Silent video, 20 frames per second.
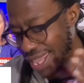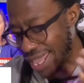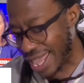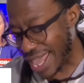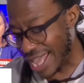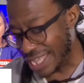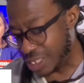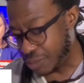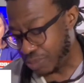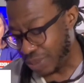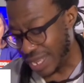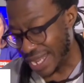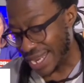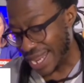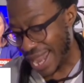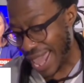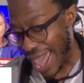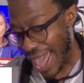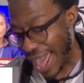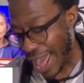has
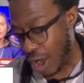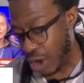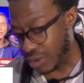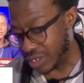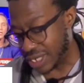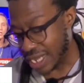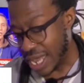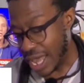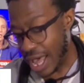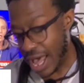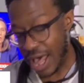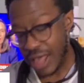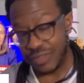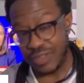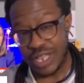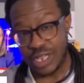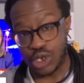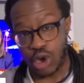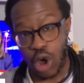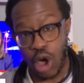pleaded out.
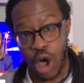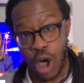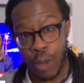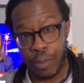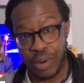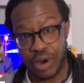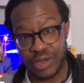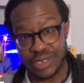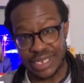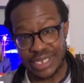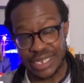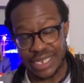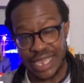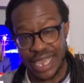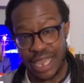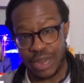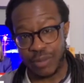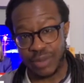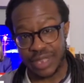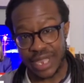These are all persons,
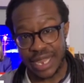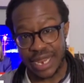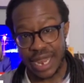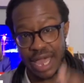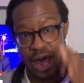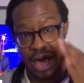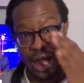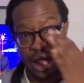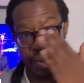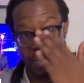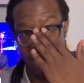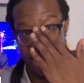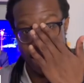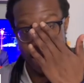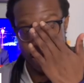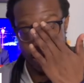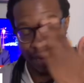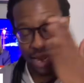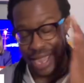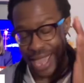again, within
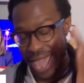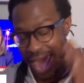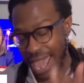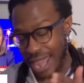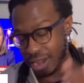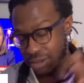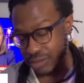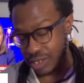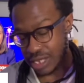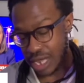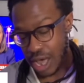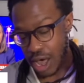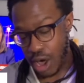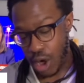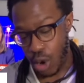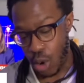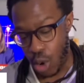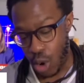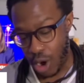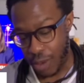Eric Adams'
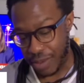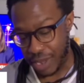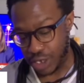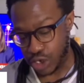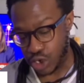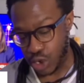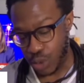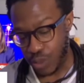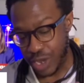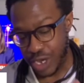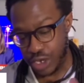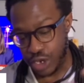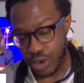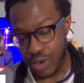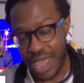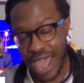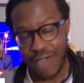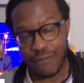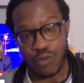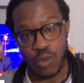orbit. So we
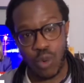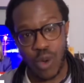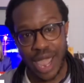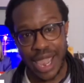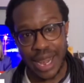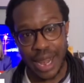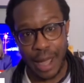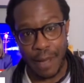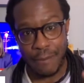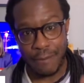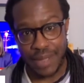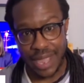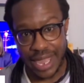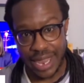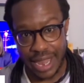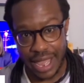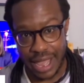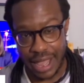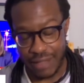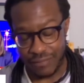do have quite a
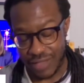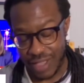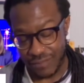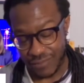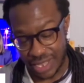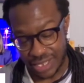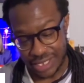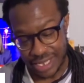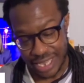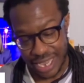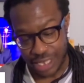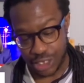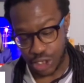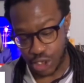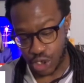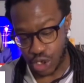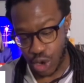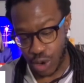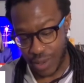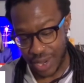bit of
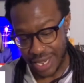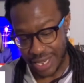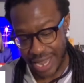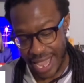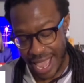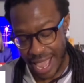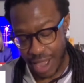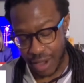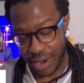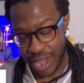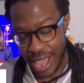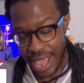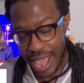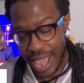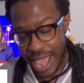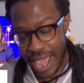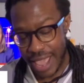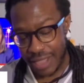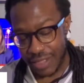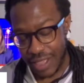investigations going down.
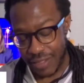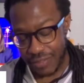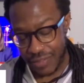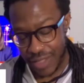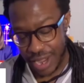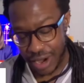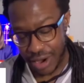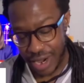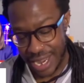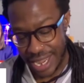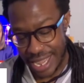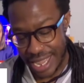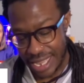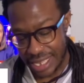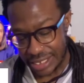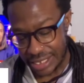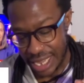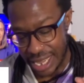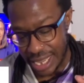And then there is